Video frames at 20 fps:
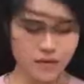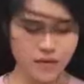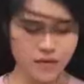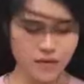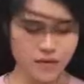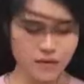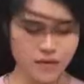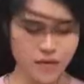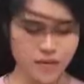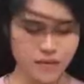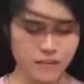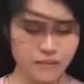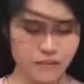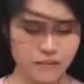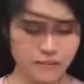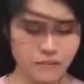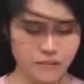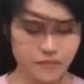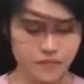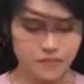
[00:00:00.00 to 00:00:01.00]
been a
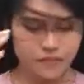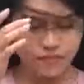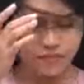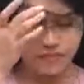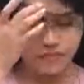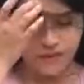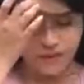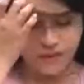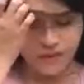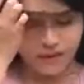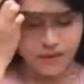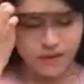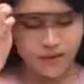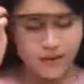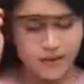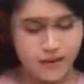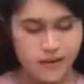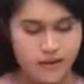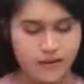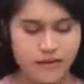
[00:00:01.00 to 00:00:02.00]
dream.
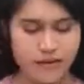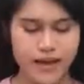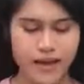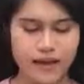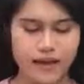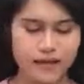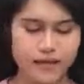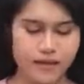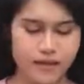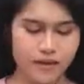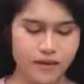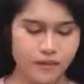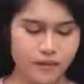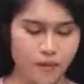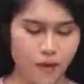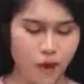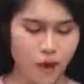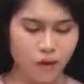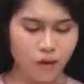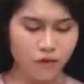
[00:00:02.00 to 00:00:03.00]
Yet,
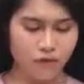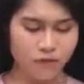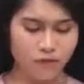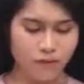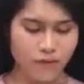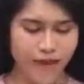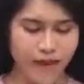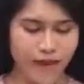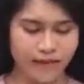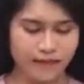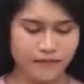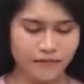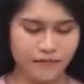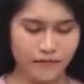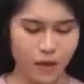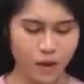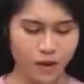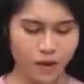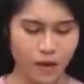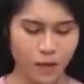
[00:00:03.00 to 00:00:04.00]
if hope
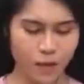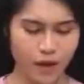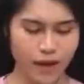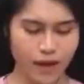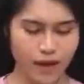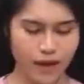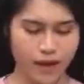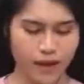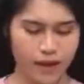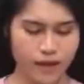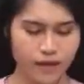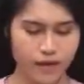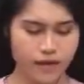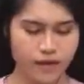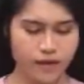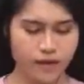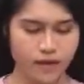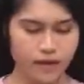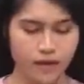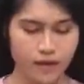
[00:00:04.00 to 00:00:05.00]
has flown away,
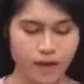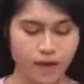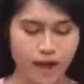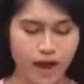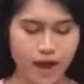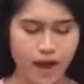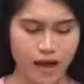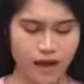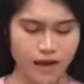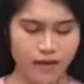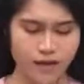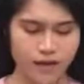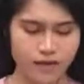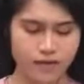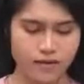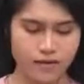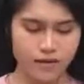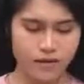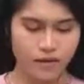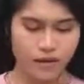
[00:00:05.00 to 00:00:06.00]
in a
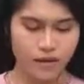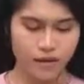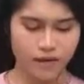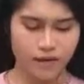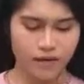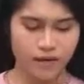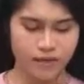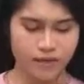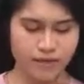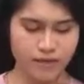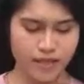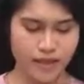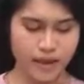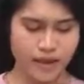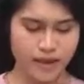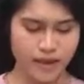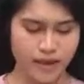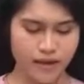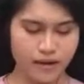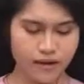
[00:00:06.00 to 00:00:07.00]
night or in a
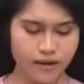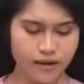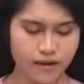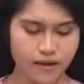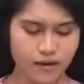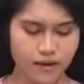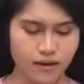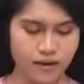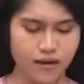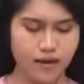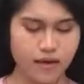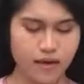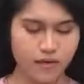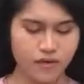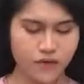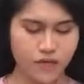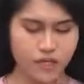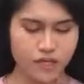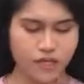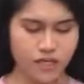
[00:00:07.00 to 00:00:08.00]
day,
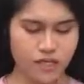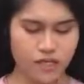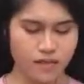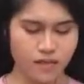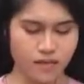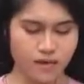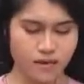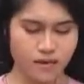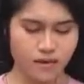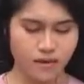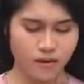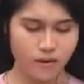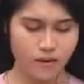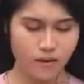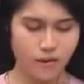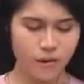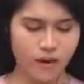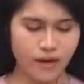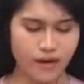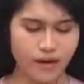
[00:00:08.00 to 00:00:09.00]
in a vision
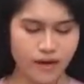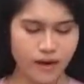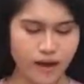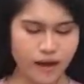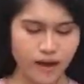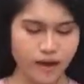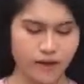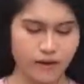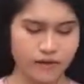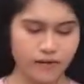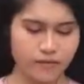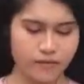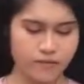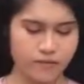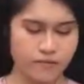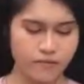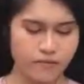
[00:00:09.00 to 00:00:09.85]
or in none,